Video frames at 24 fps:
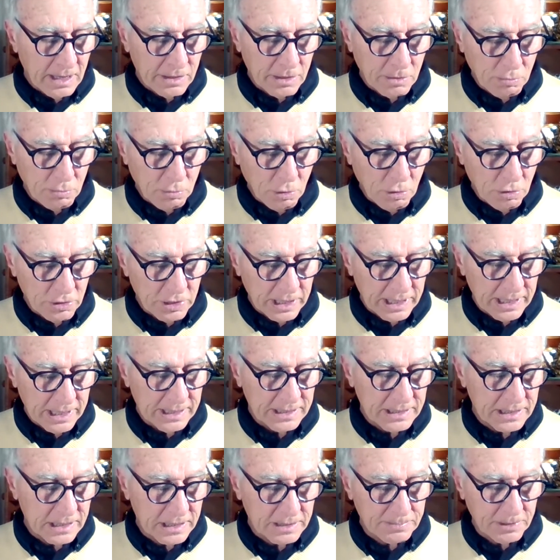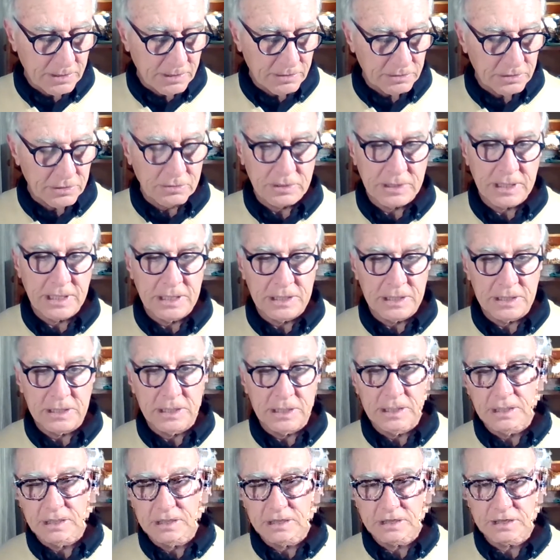The water is the spiritual
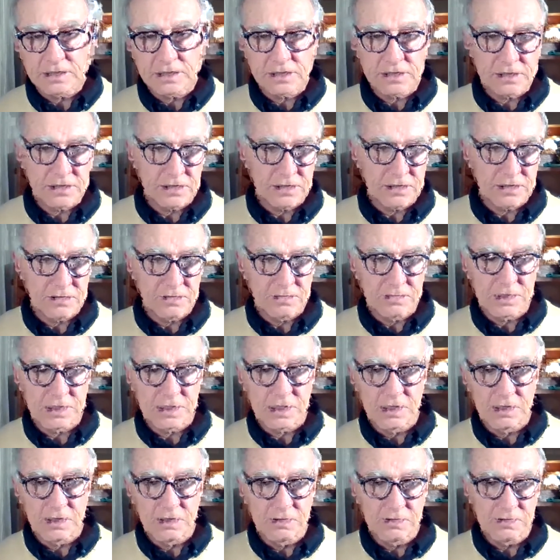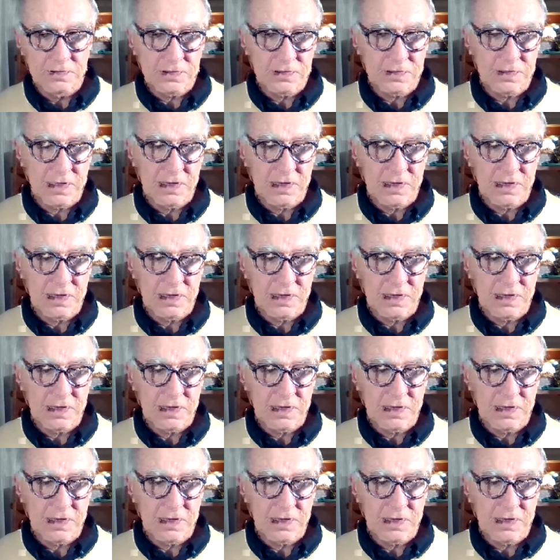teachings themselves.